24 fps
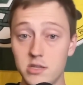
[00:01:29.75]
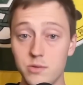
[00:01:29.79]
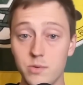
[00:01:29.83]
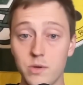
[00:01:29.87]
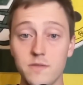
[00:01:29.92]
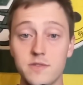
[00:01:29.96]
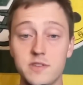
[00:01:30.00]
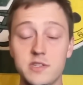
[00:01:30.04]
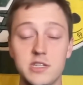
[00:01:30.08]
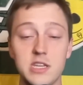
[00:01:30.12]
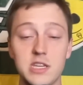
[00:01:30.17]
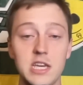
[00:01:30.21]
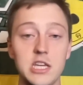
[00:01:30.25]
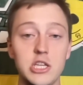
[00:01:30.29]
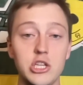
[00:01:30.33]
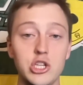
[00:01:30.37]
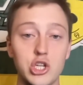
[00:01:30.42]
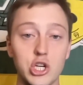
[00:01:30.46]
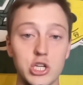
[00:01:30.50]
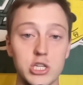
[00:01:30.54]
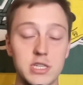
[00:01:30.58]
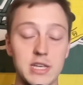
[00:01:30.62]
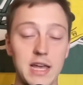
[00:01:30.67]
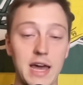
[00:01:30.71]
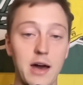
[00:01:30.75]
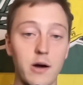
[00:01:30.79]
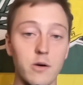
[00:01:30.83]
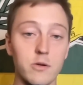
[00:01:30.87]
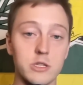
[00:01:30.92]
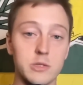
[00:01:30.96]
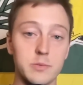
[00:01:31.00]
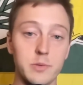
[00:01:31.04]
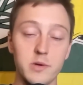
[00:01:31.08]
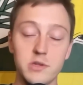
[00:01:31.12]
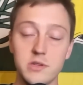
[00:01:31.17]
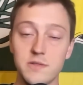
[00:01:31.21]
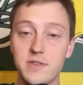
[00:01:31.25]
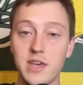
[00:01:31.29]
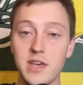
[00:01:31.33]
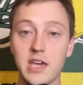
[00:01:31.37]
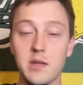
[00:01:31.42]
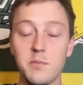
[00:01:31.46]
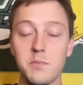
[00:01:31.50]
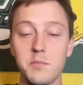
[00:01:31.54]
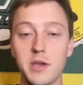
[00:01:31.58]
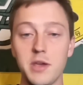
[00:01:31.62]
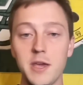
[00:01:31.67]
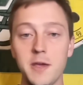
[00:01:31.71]
We've seen just how explosive they
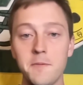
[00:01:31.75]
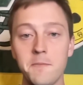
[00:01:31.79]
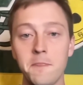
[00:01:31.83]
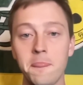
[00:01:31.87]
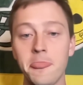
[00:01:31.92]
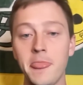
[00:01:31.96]
can be.